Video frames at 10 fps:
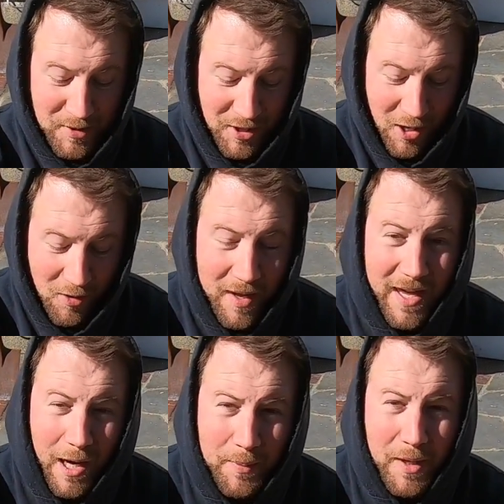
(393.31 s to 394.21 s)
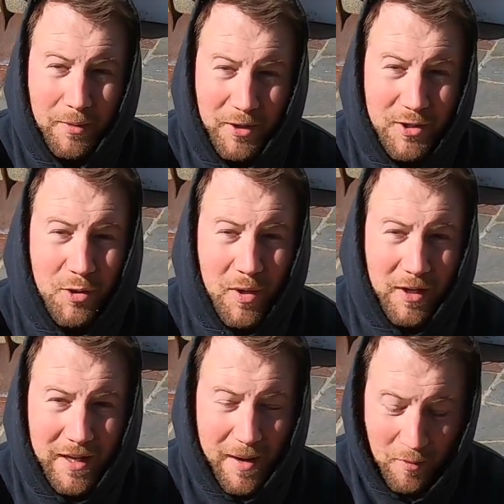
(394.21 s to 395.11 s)
So, and I'll be able to tune it
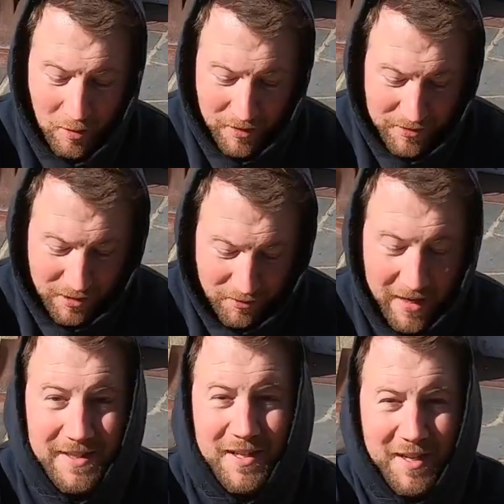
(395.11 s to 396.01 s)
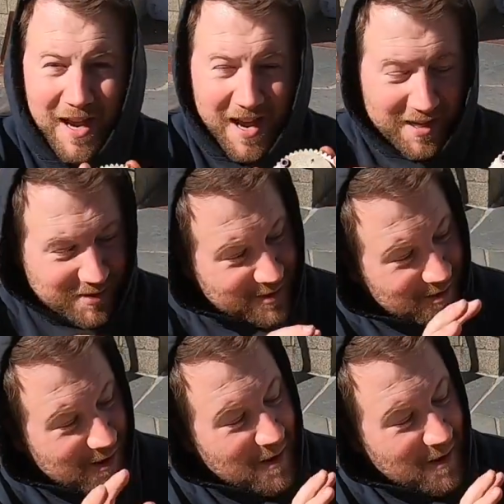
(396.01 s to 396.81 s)
a lot more. So that's it, guys.